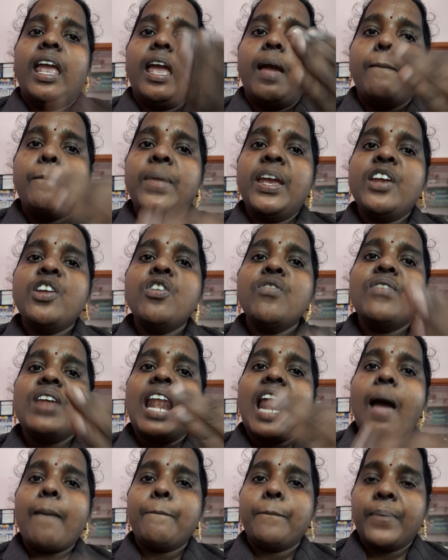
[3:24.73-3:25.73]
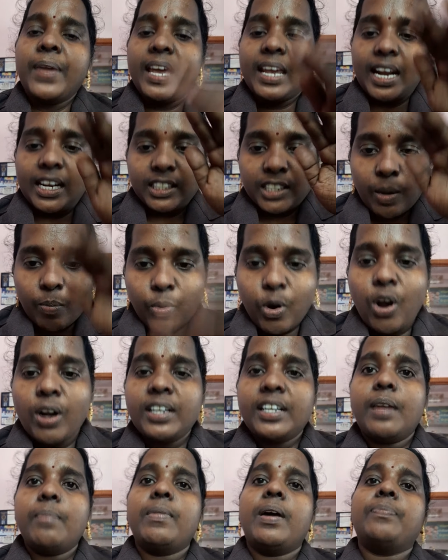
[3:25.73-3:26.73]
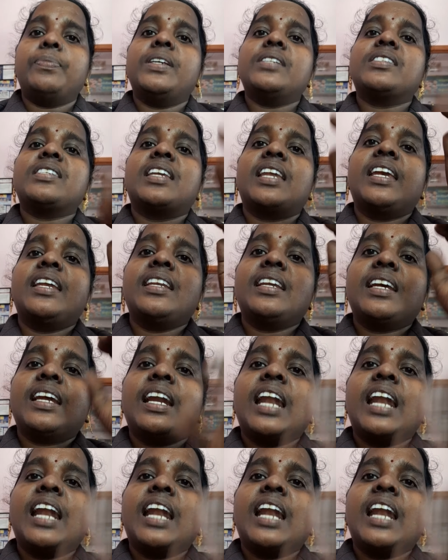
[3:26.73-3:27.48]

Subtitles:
A menu will appear at the bottom of the screen.